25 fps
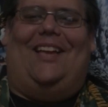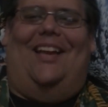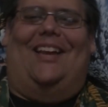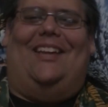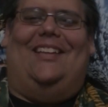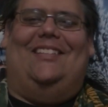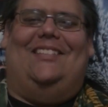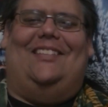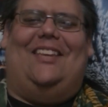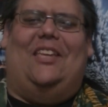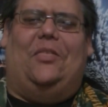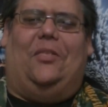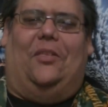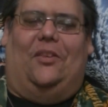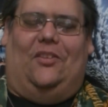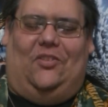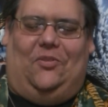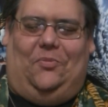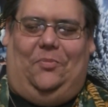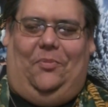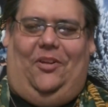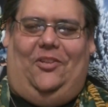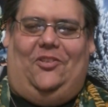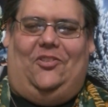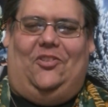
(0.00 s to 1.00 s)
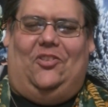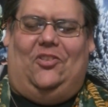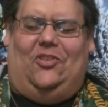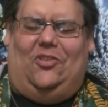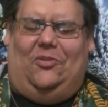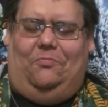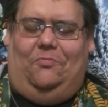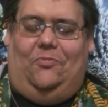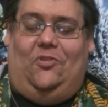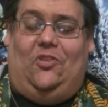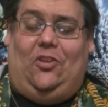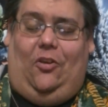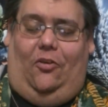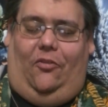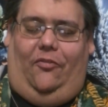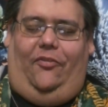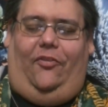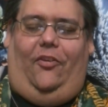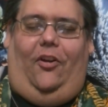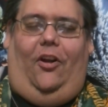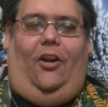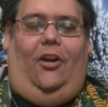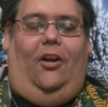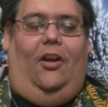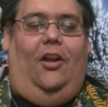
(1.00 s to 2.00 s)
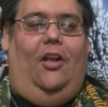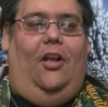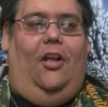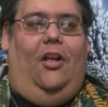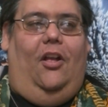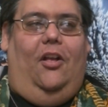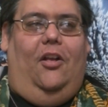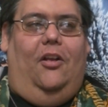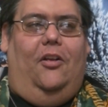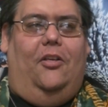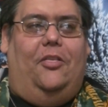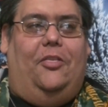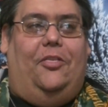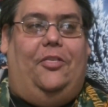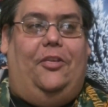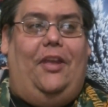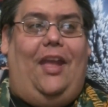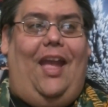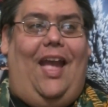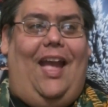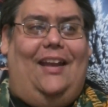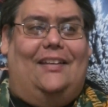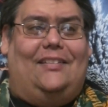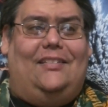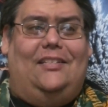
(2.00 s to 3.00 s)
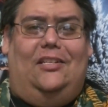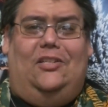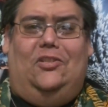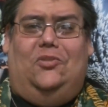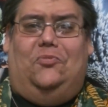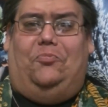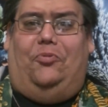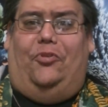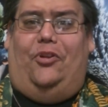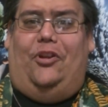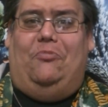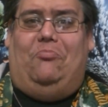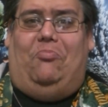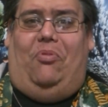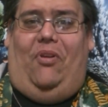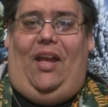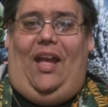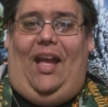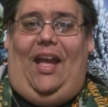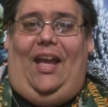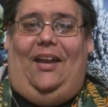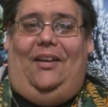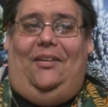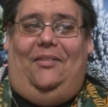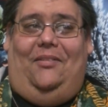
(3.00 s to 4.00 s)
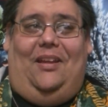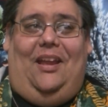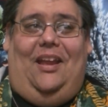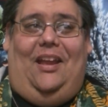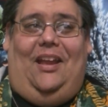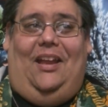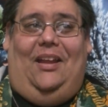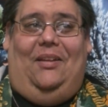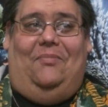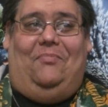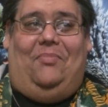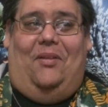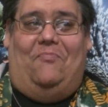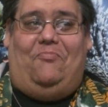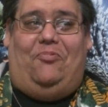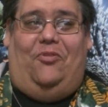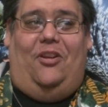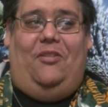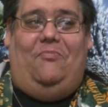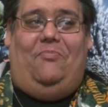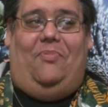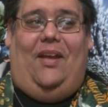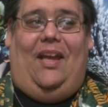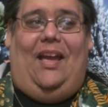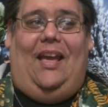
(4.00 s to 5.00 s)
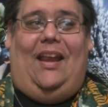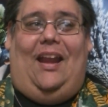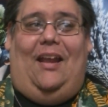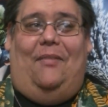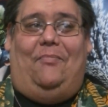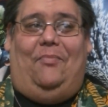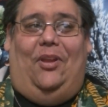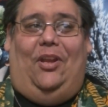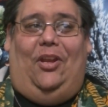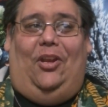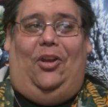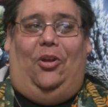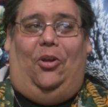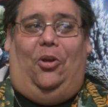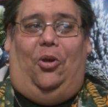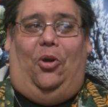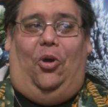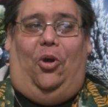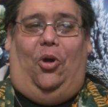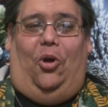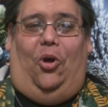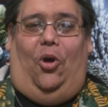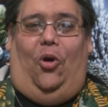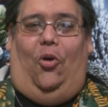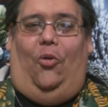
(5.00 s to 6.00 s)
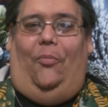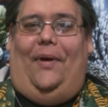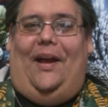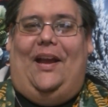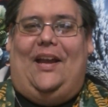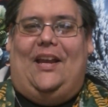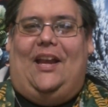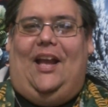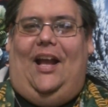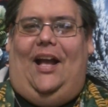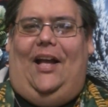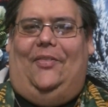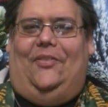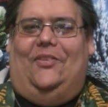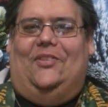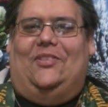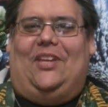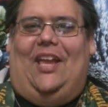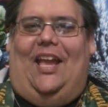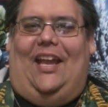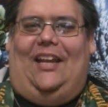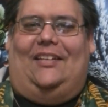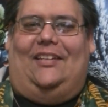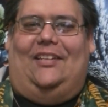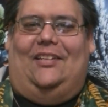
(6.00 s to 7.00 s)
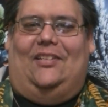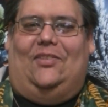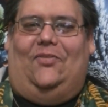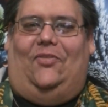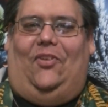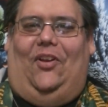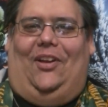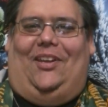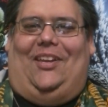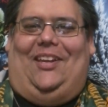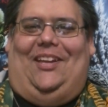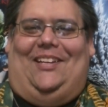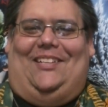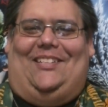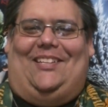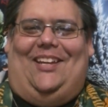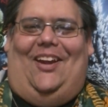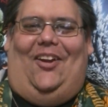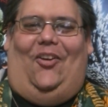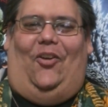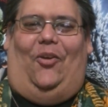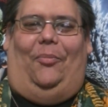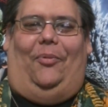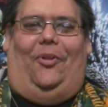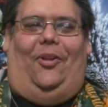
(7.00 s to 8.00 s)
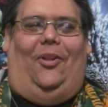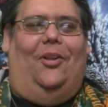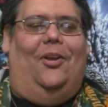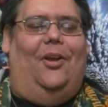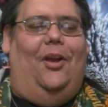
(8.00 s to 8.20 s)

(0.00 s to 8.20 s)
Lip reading: I can say this much so far. The acting is pretty bad. And by pretty bad, I mean, oh my god, this acting's fucking terrible.